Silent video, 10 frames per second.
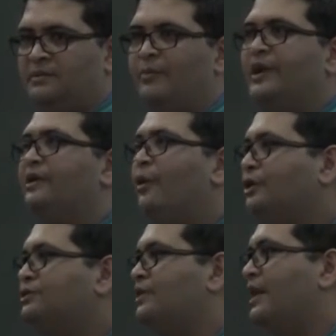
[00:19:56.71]
But
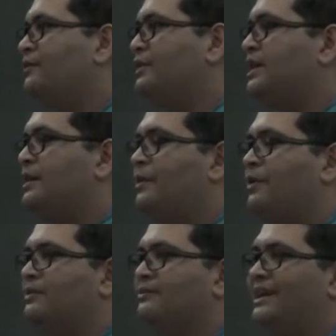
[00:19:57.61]
also you have to think
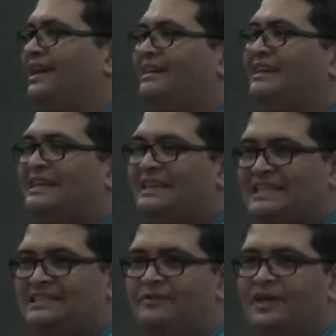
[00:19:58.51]
about that
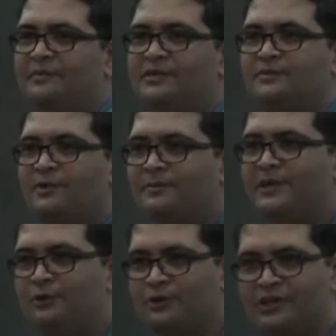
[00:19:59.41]
these developers
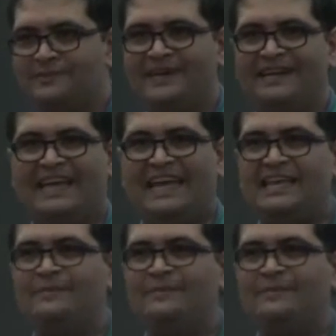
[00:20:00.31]
probably do not spend any